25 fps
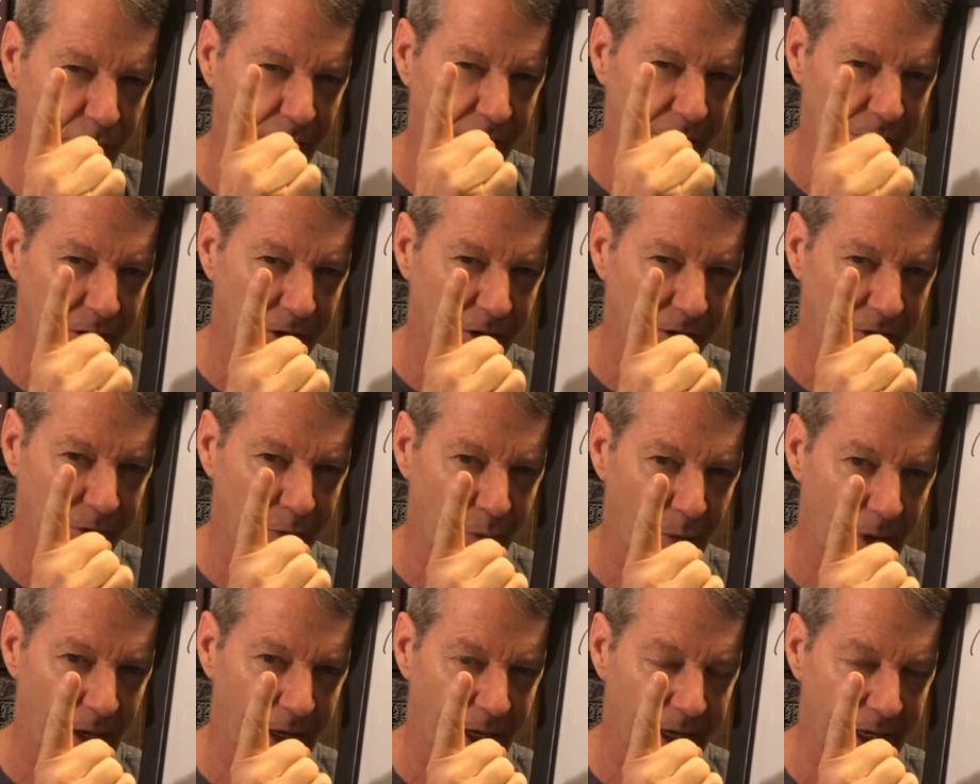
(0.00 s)
it this
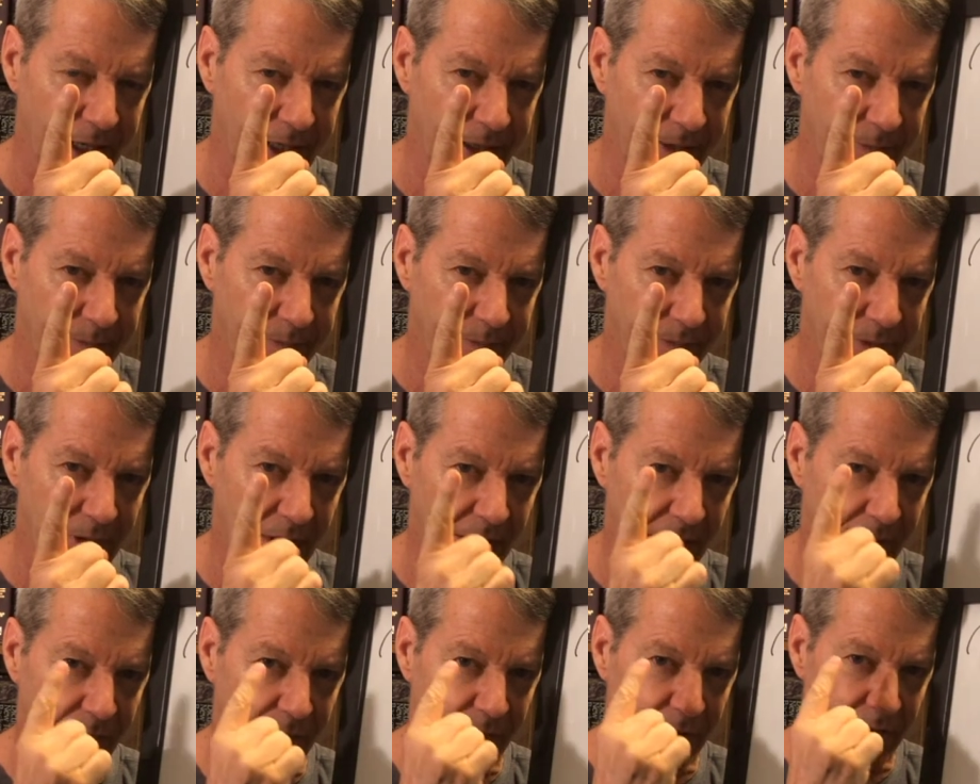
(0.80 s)
way
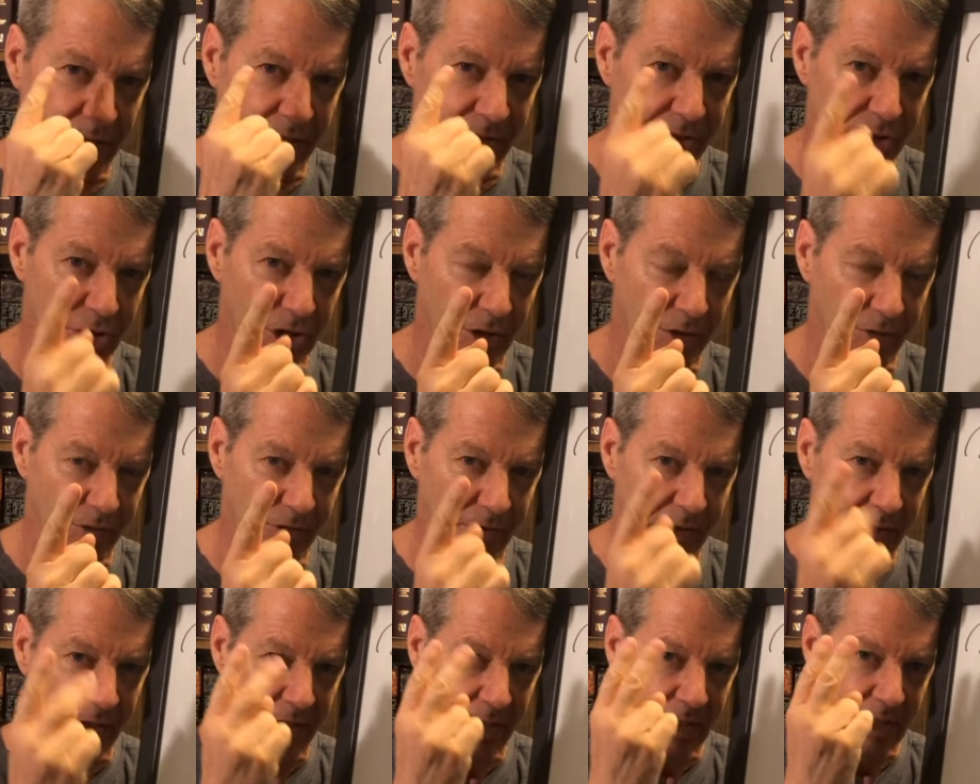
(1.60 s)
he really chose
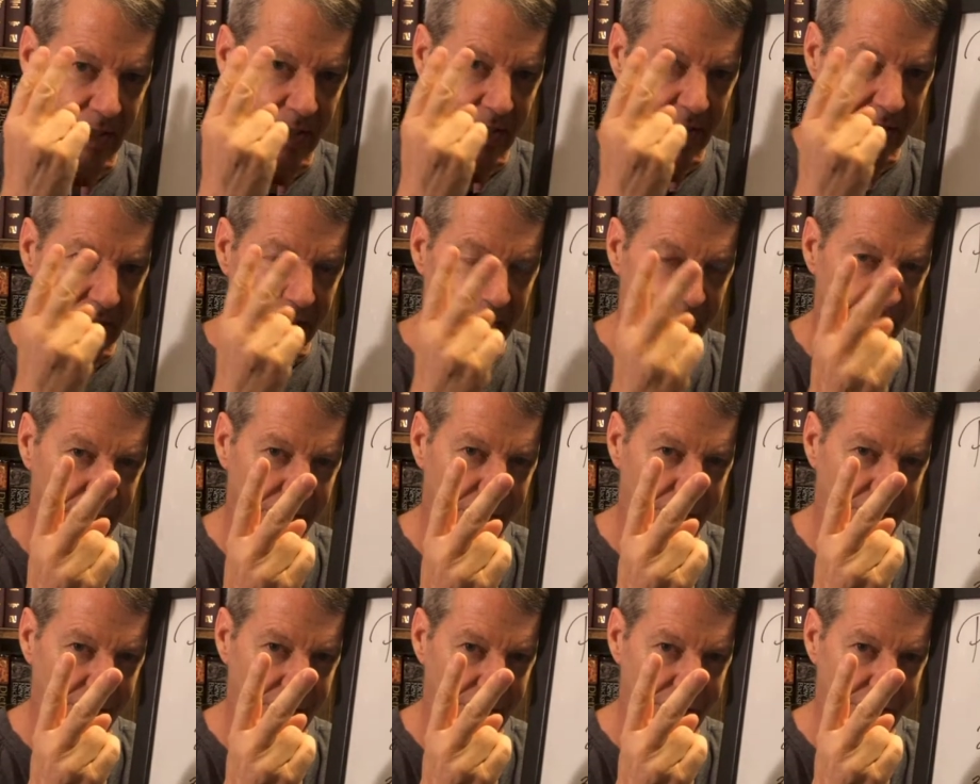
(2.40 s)
it. He was
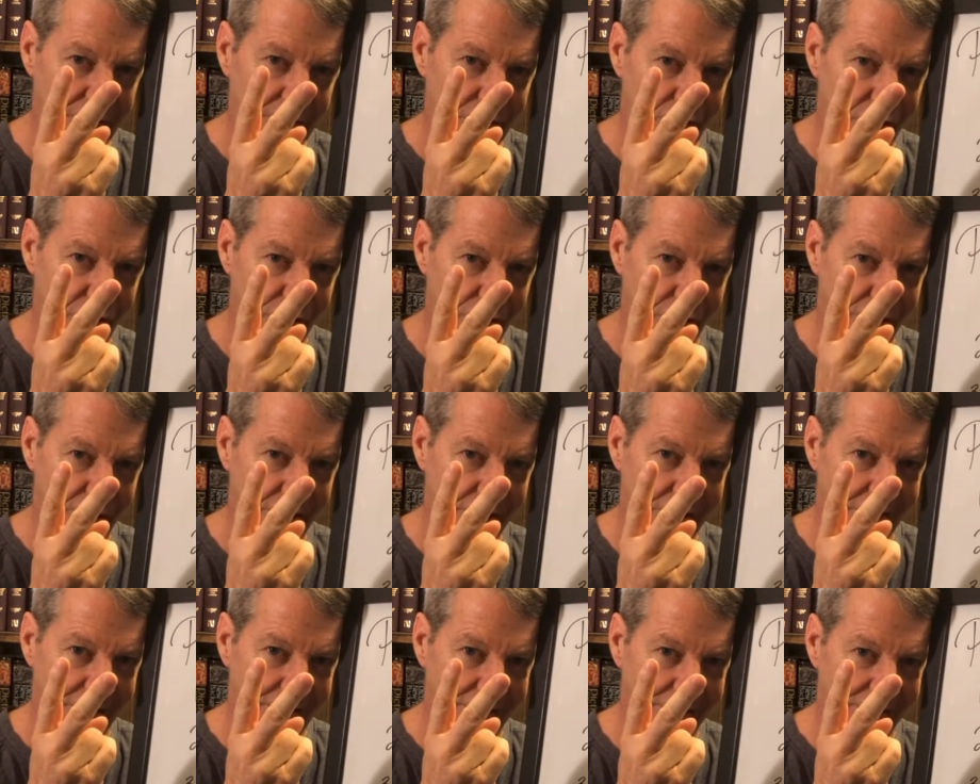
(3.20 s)
very
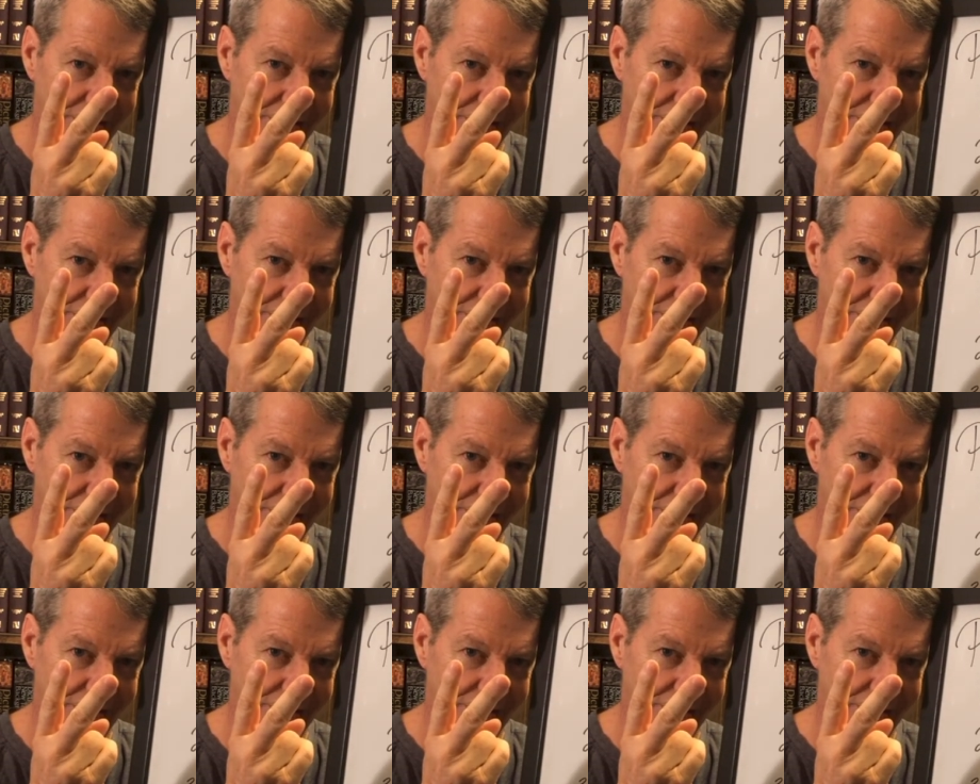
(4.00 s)
good.